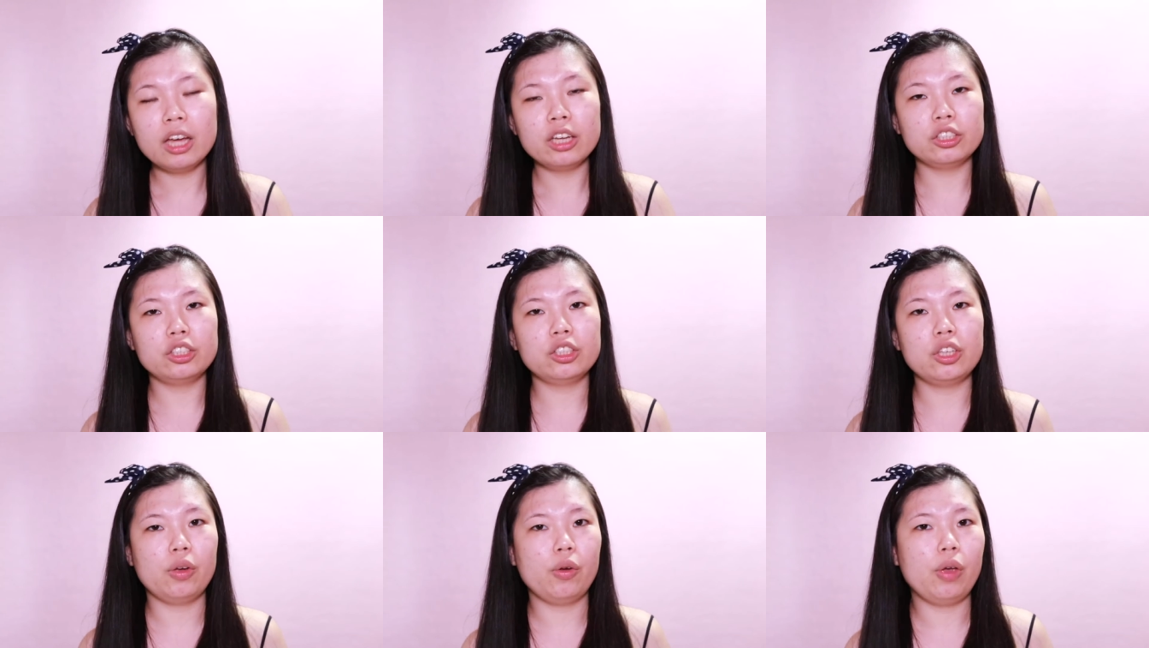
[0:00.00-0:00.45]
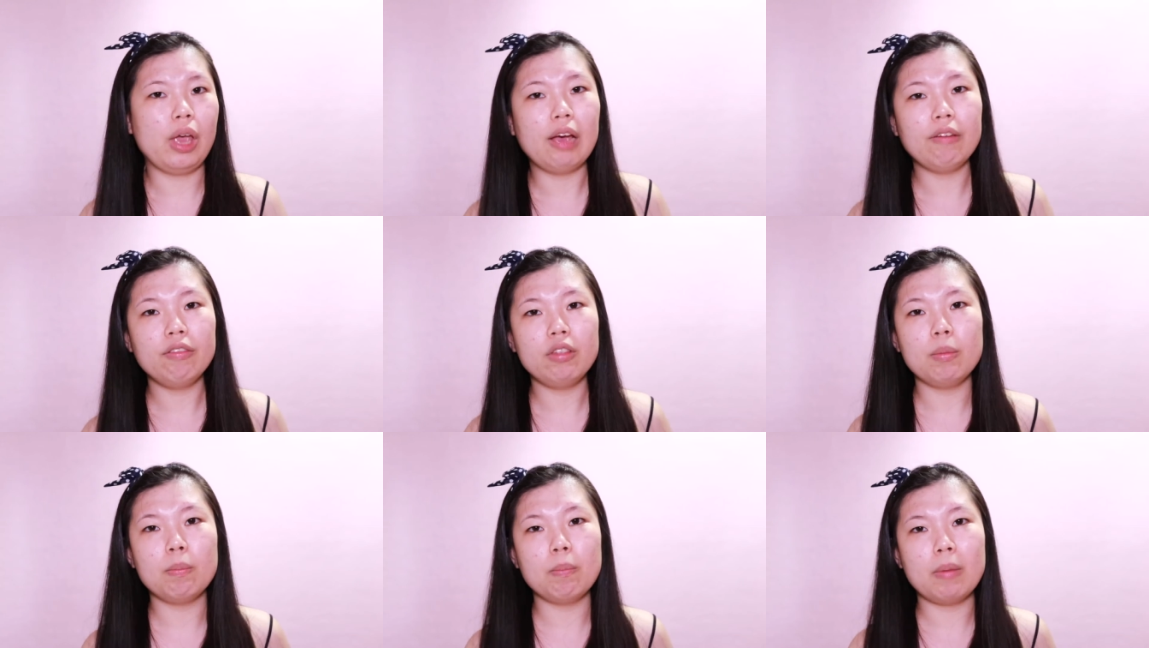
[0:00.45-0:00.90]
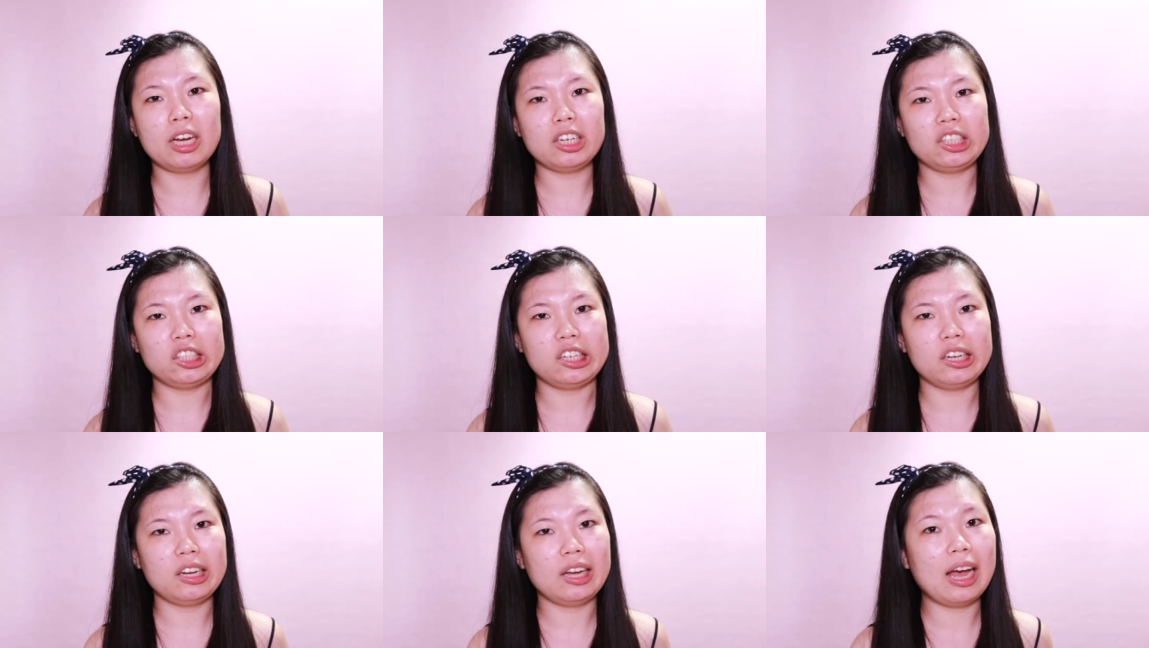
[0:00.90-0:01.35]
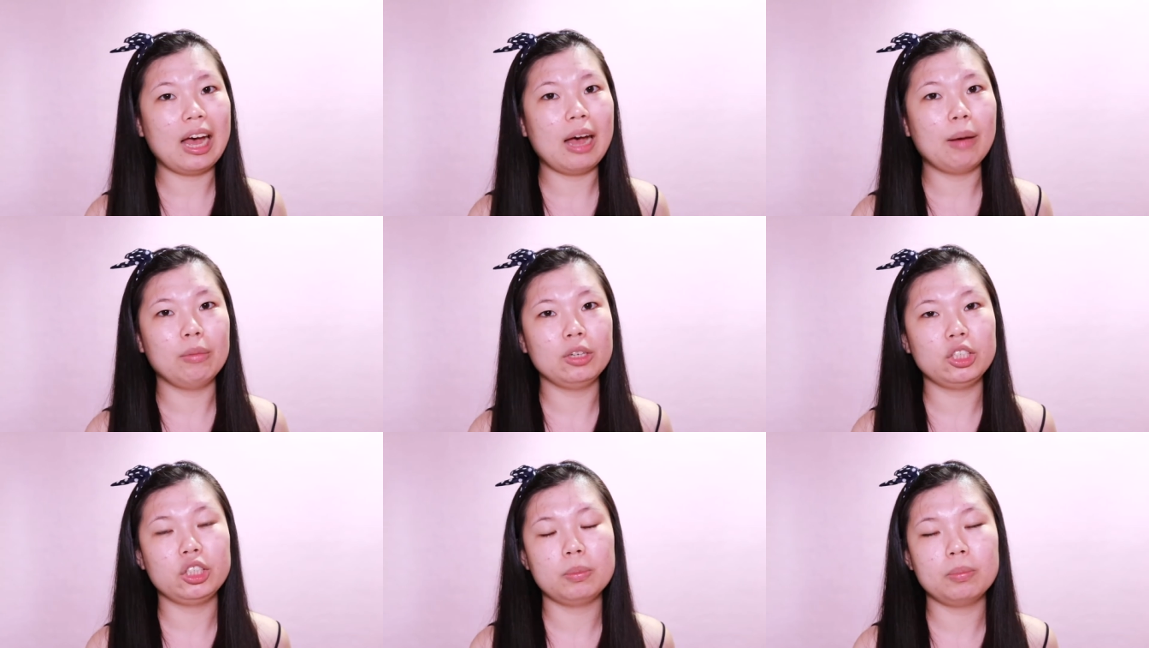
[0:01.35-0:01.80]
so you have to measure
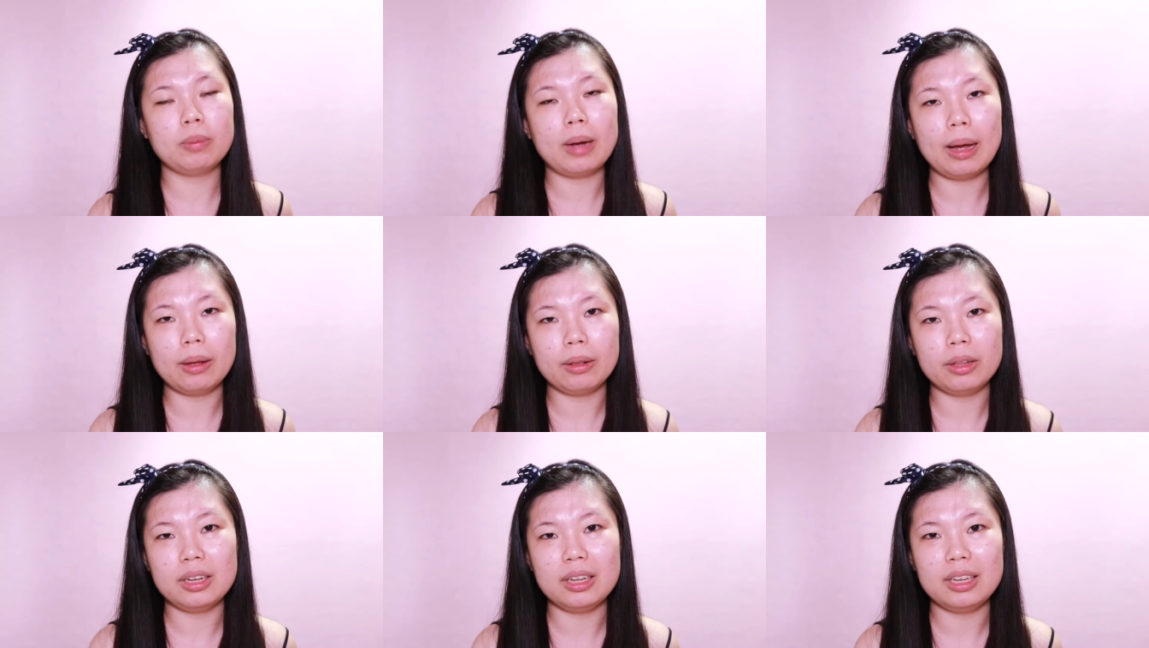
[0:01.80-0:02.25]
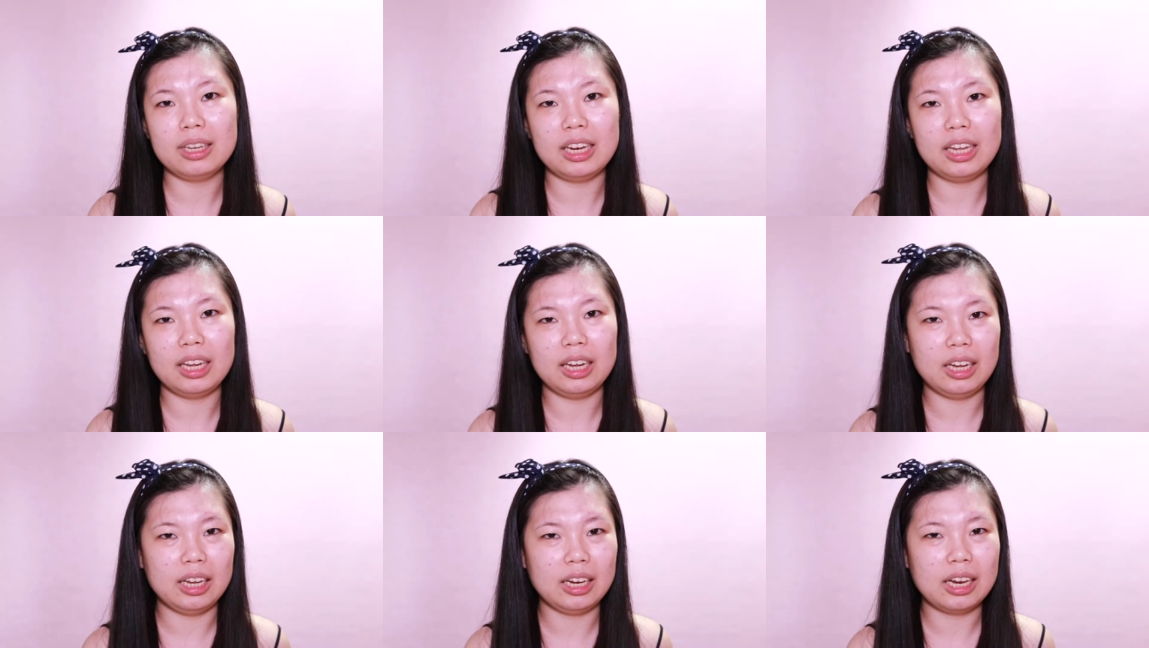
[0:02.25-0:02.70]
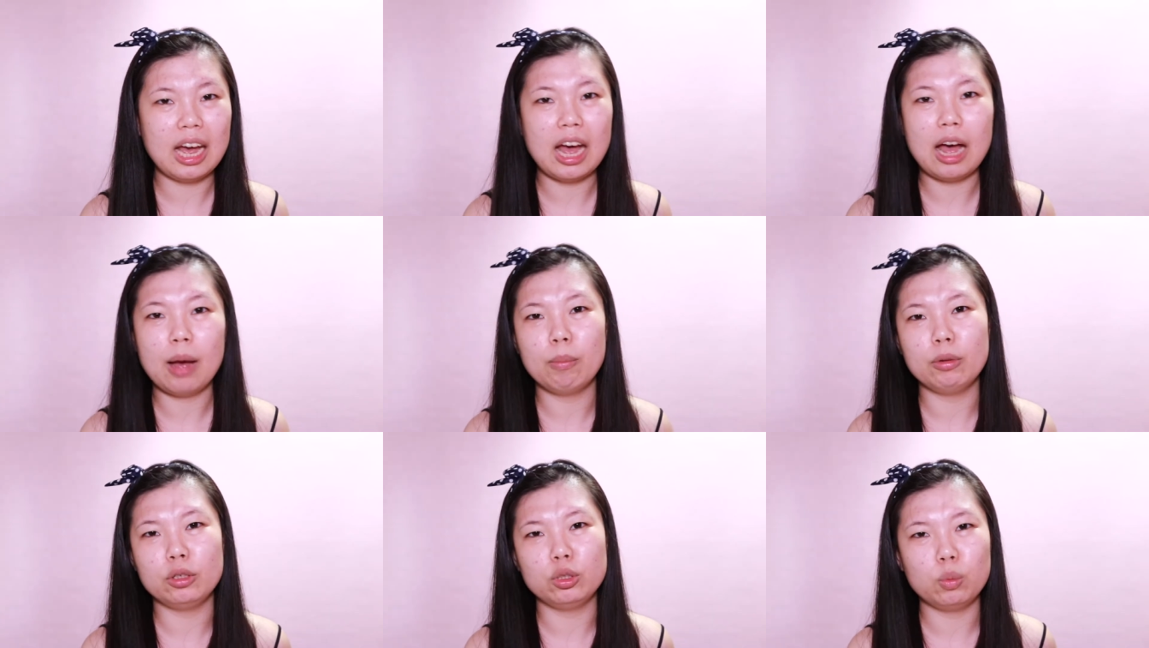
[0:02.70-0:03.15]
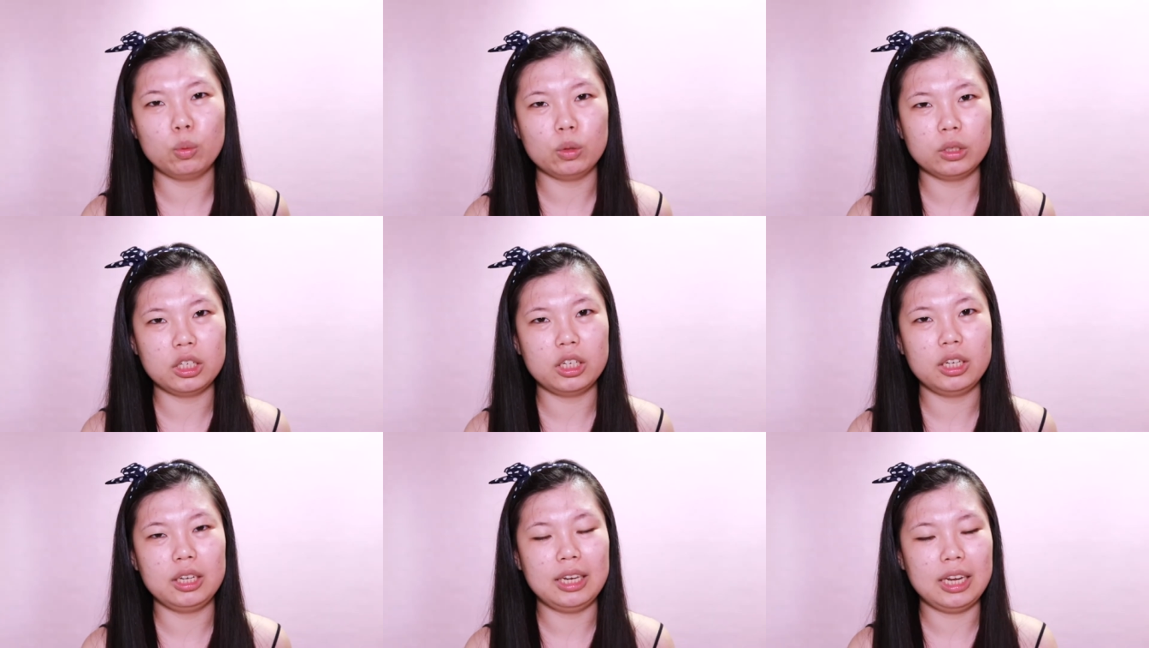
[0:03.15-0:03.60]
how much powder you need, how much
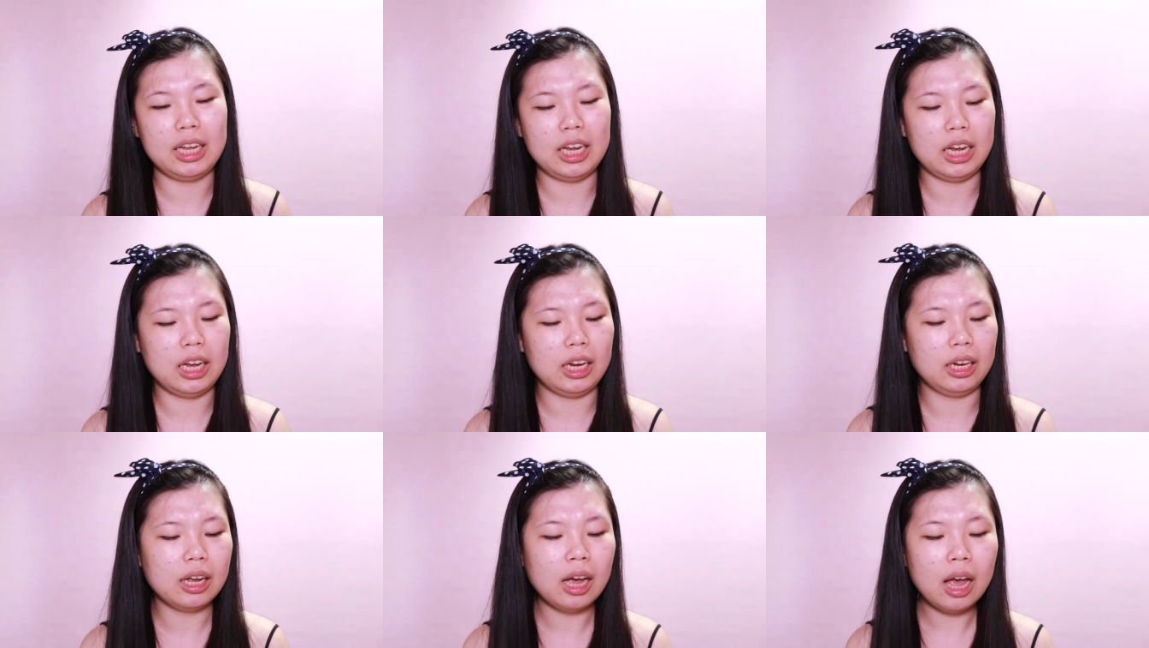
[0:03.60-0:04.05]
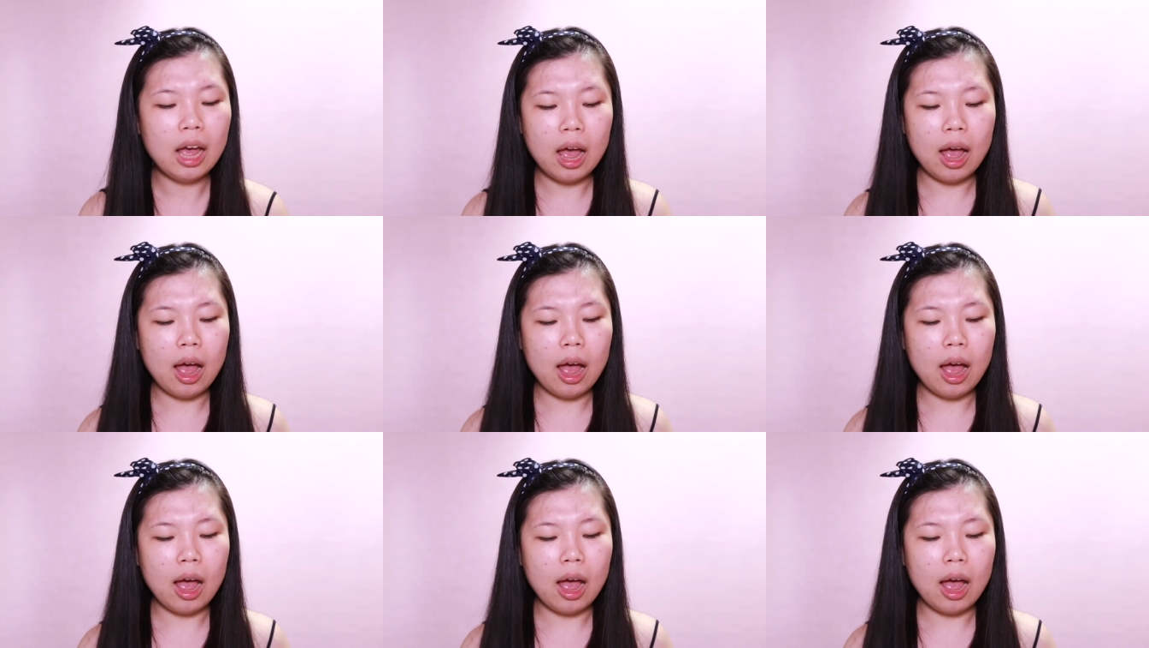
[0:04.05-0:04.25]
water you need.